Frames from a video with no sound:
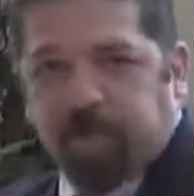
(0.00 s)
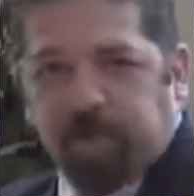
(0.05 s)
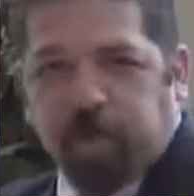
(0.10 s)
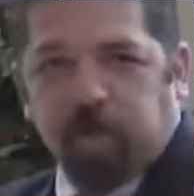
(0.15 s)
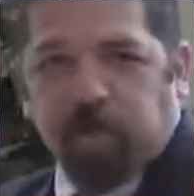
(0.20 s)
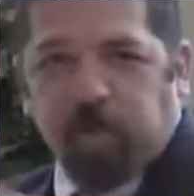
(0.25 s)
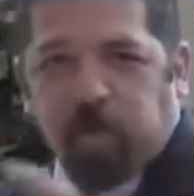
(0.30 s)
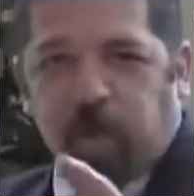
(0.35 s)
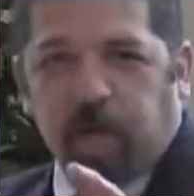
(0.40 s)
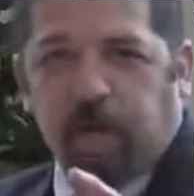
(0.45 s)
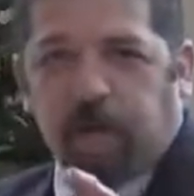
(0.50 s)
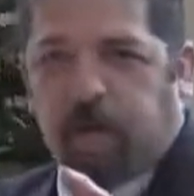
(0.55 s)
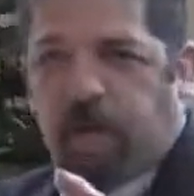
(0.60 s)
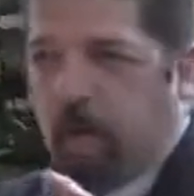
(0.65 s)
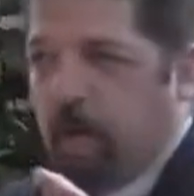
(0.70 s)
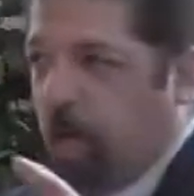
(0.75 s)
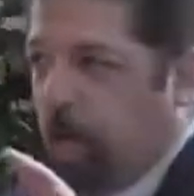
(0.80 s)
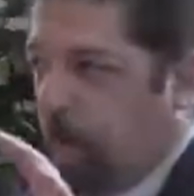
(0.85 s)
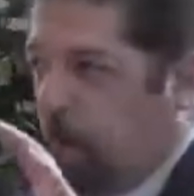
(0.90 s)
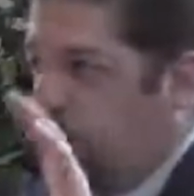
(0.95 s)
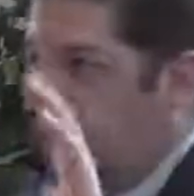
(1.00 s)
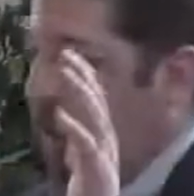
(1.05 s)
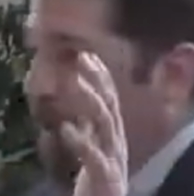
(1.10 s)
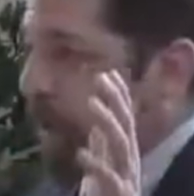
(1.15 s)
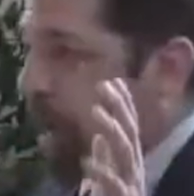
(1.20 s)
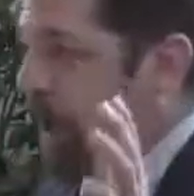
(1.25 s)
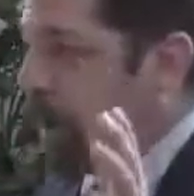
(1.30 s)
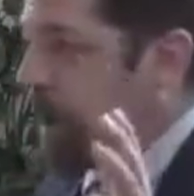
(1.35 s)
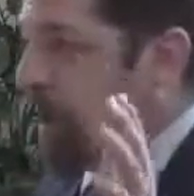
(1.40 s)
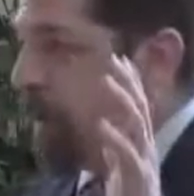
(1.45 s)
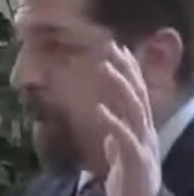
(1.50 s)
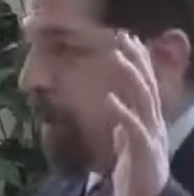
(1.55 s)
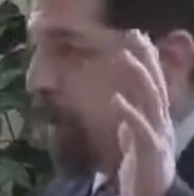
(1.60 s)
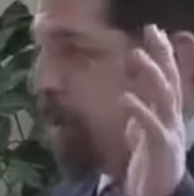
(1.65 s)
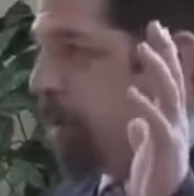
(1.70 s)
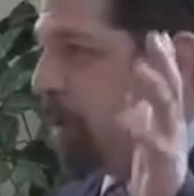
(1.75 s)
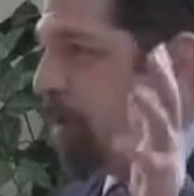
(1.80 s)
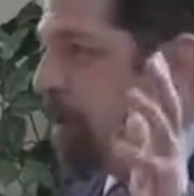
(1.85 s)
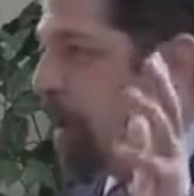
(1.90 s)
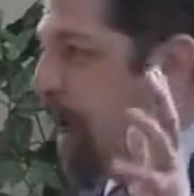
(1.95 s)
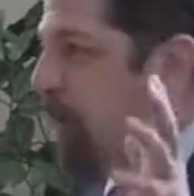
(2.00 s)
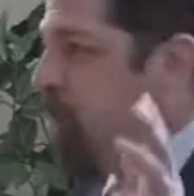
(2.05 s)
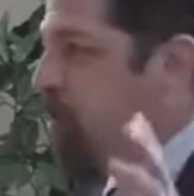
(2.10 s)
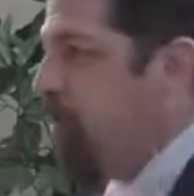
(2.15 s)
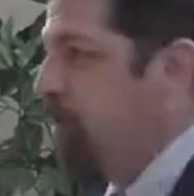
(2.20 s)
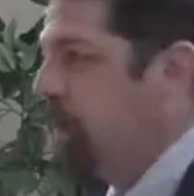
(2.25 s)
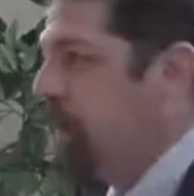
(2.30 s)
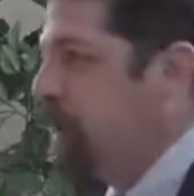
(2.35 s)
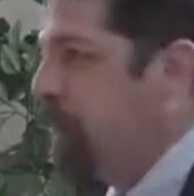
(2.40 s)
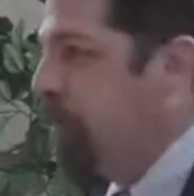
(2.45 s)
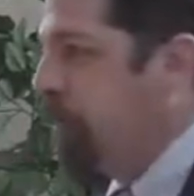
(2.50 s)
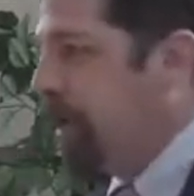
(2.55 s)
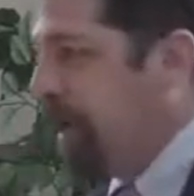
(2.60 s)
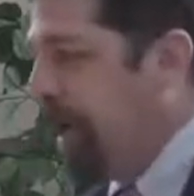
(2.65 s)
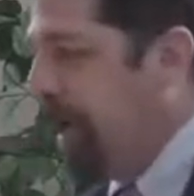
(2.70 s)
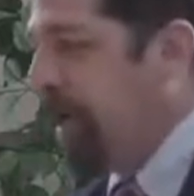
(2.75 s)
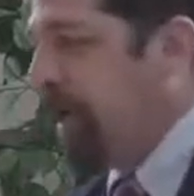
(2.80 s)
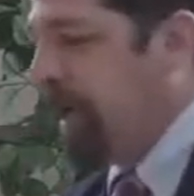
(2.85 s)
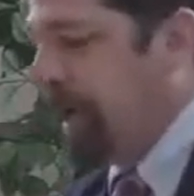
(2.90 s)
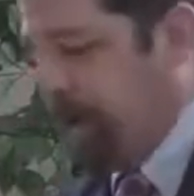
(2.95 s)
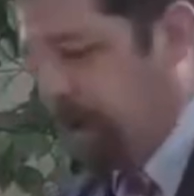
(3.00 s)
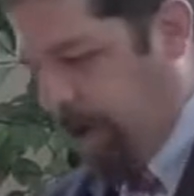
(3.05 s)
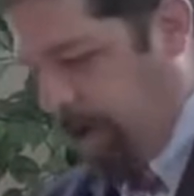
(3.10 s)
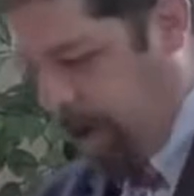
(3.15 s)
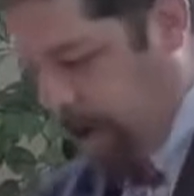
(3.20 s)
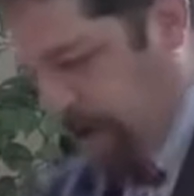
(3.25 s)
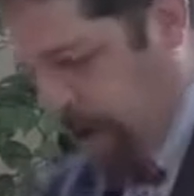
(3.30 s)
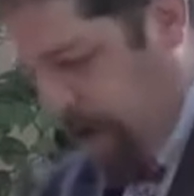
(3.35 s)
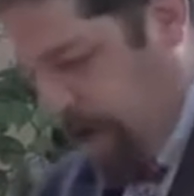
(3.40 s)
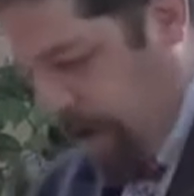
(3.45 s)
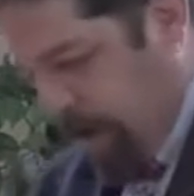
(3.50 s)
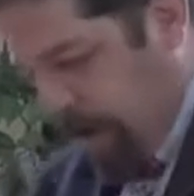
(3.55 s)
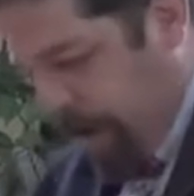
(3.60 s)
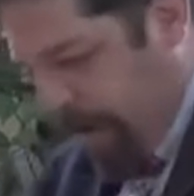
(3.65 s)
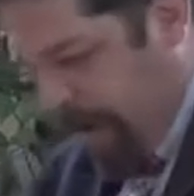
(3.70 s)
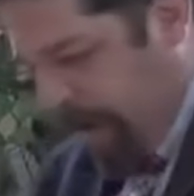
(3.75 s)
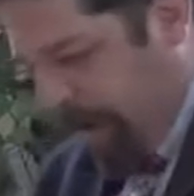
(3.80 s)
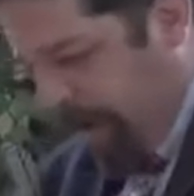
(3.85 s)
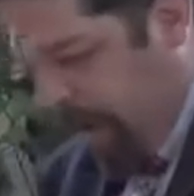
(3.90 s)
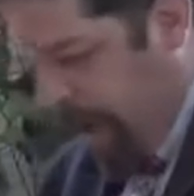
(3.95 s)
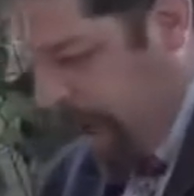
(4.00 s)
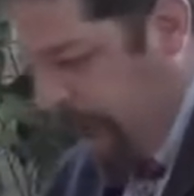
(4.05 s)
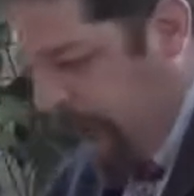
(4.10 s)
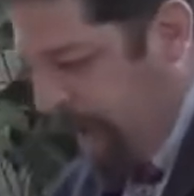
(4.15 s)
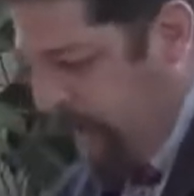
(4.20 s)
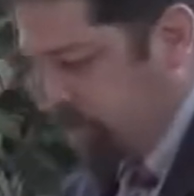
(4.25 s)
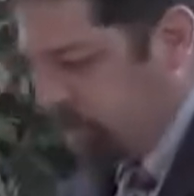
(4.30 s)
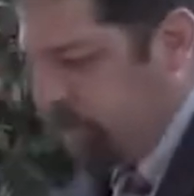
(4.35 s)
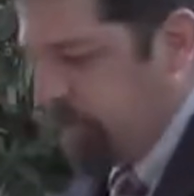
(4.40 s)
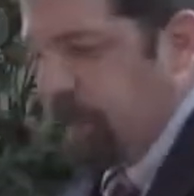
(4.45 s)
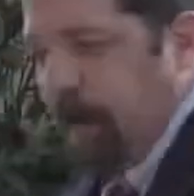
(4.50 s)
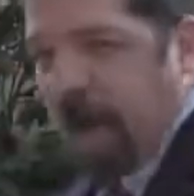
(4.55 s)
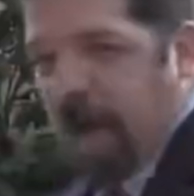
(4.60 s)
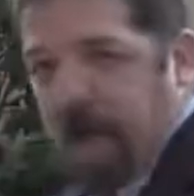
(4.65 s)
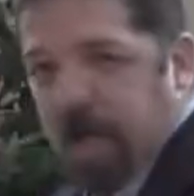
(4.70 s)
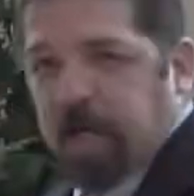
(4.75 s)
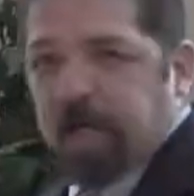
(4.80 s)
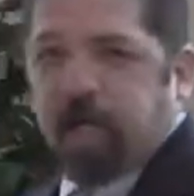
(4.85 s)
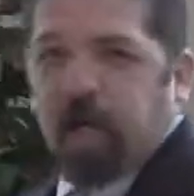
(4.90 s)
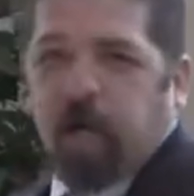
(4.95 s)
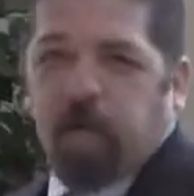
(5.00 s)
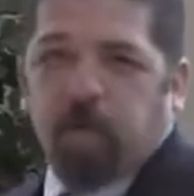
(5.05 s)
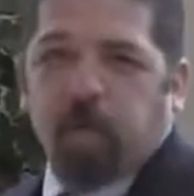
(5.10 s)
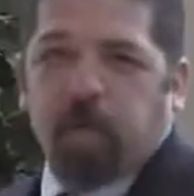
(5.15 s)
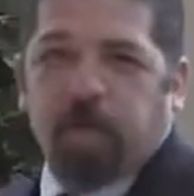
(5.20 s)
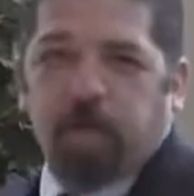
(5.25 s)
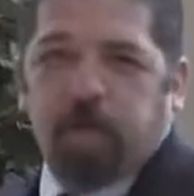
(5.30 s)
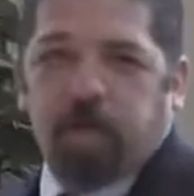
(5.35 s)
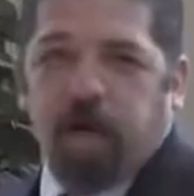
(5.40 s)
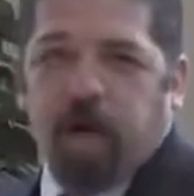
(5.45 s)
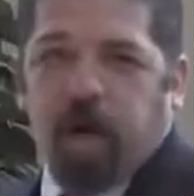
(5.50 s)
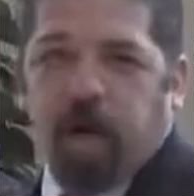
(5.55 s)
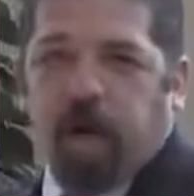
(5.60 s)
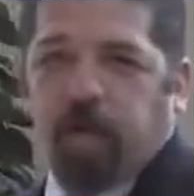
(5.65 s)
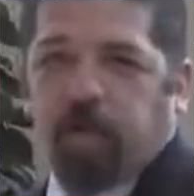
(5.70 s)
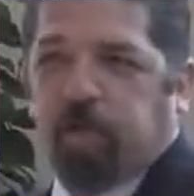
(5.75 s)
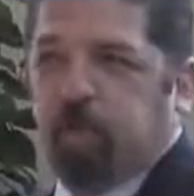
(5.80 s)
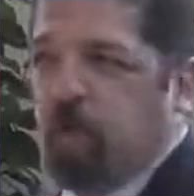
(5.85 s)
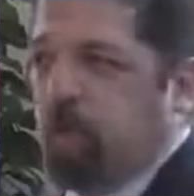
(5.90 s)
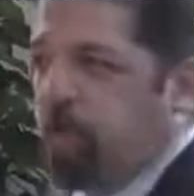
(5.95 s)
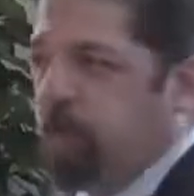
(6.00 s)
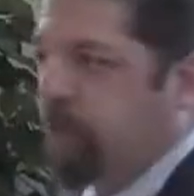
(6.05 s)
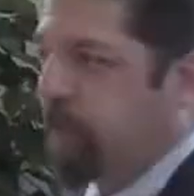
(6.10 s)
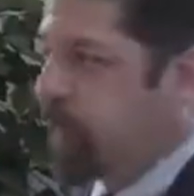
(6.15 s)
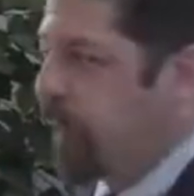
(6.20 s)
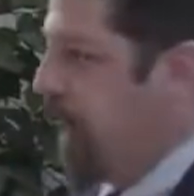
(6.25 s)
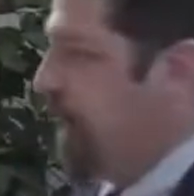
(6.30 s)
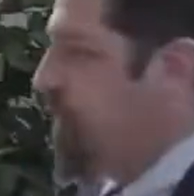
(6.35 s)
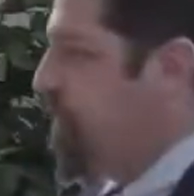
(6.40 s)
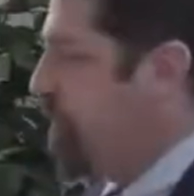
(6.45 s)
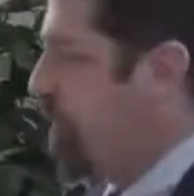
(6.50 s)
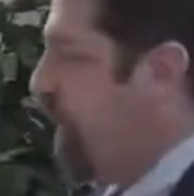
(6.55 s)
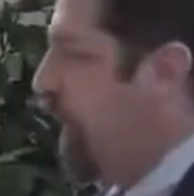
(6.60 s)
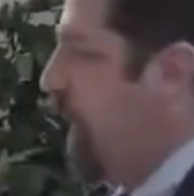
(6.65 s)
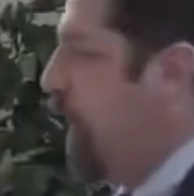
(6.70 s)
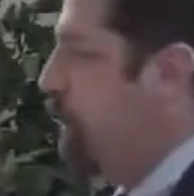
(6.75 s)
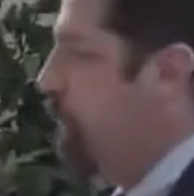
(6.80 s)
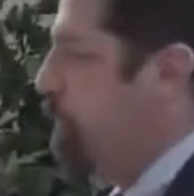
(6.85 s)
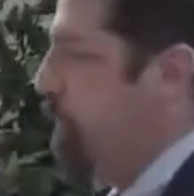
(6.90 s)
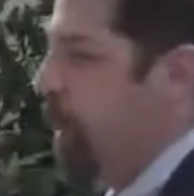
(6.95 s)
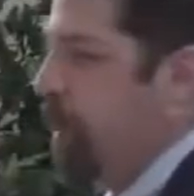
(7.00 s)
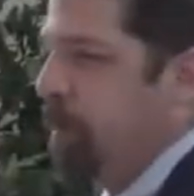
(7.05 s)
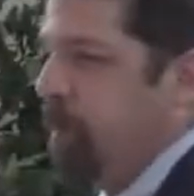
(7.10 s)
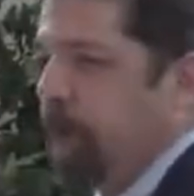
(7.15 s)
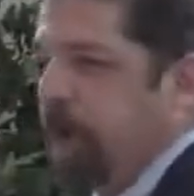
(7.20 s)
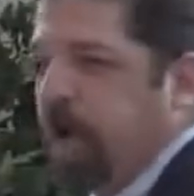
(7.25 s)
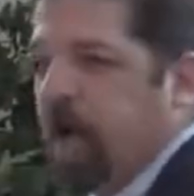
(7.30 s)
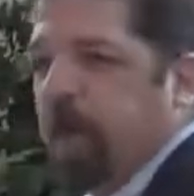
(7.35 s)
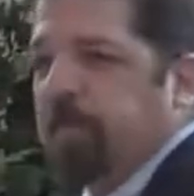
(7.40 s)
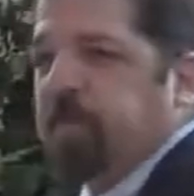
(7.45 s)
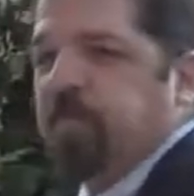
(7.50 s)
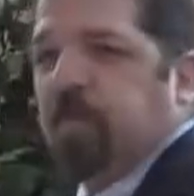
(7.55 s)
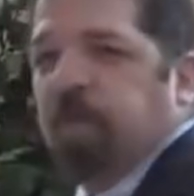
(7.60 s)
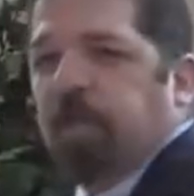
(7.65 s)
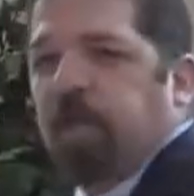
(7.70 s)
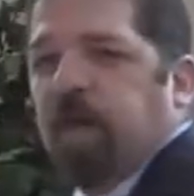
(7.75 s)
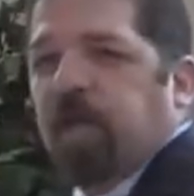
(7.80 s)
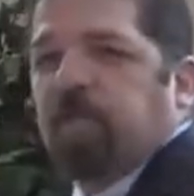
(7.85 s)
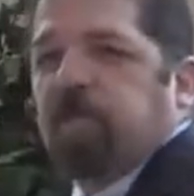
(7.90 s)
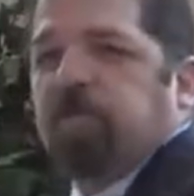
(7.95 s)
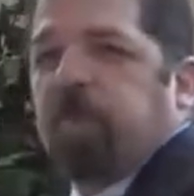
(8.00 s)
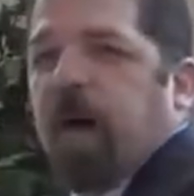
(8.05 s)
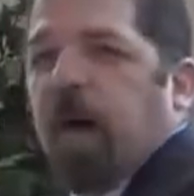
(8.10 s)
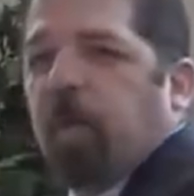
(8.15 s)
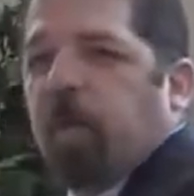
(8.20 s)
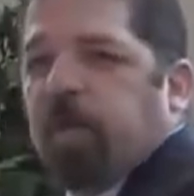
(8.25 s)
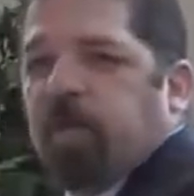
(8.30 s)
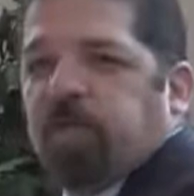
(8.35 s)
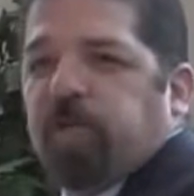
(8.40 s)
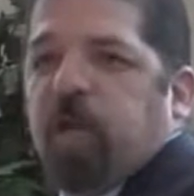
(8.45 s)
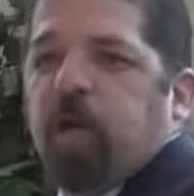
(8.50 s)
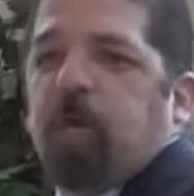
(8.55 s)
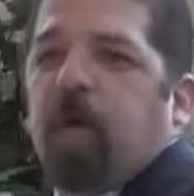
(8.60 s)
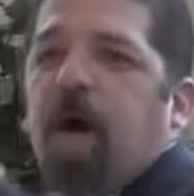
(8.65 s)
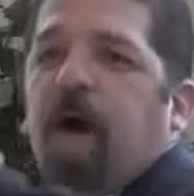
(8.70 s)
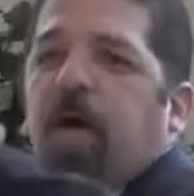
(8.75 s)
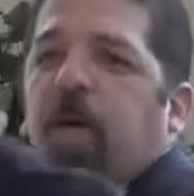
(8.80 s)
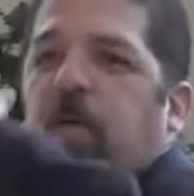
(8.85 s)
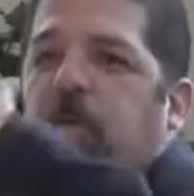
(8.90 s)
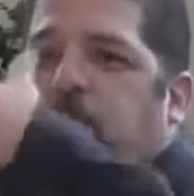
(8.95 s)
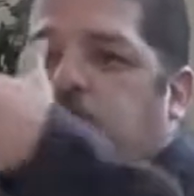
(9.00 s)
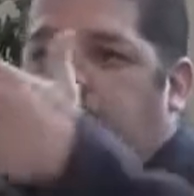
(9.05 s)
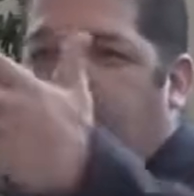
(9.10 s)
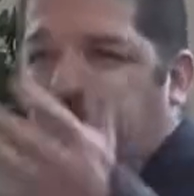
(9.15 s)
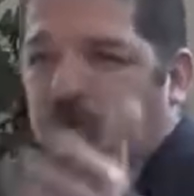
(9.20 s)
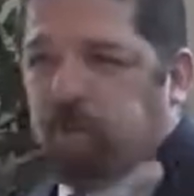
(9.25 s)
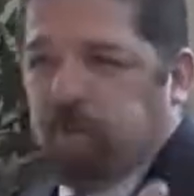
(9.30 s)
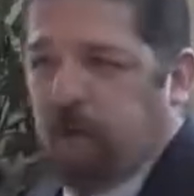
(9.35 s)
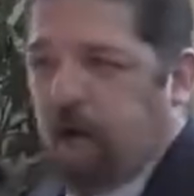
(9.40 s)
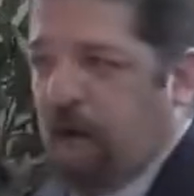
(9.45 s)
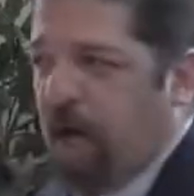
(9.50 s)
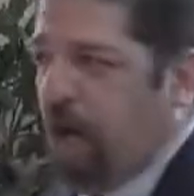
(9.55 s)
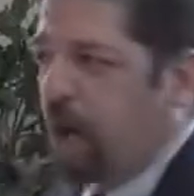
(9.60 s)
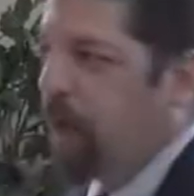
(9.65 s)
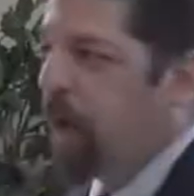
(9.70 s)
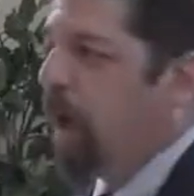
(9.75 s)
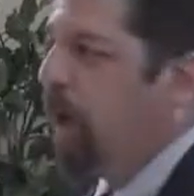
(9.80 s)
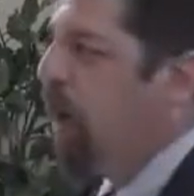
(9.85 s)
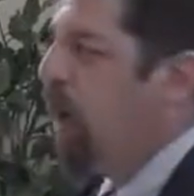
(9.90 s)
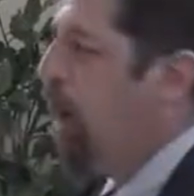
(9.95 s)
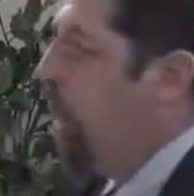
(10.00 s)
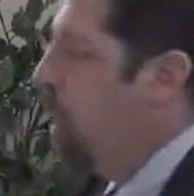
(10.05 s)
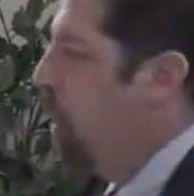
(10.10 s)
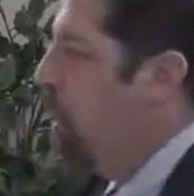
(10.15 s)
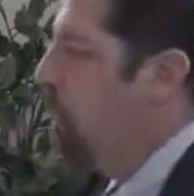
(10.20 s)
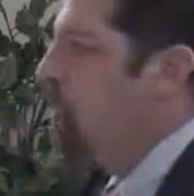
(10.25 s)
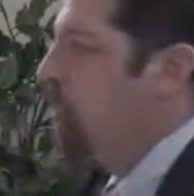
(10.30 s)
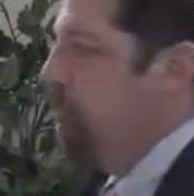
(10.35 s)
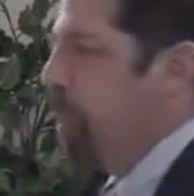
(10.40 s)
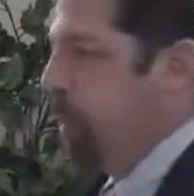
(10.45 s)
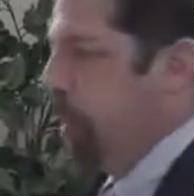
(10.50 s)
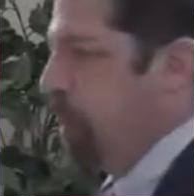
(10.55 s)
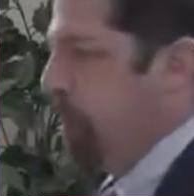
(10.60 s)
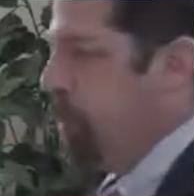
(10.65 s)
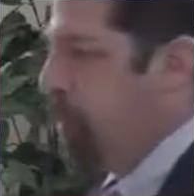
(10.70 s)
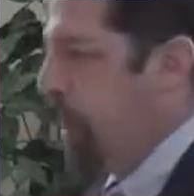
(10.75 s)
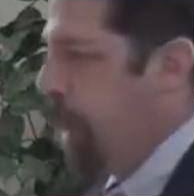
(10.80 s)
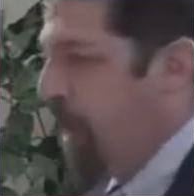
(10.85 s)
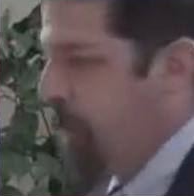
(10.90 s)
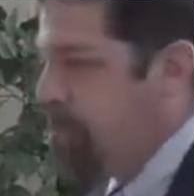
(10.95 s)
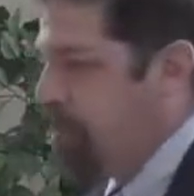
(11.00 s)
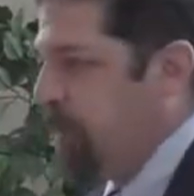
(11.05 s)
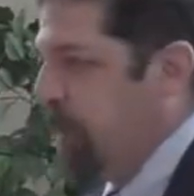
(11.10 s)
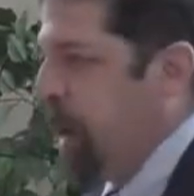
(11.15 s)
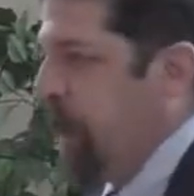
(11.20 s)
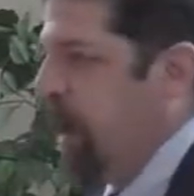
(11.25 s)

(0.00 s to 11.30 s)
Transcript: the Trinity or the New Testament completely, in the hands of anti-Trinitarians who profess faith, it becomes the means by which they ride roughshod over the New Testament.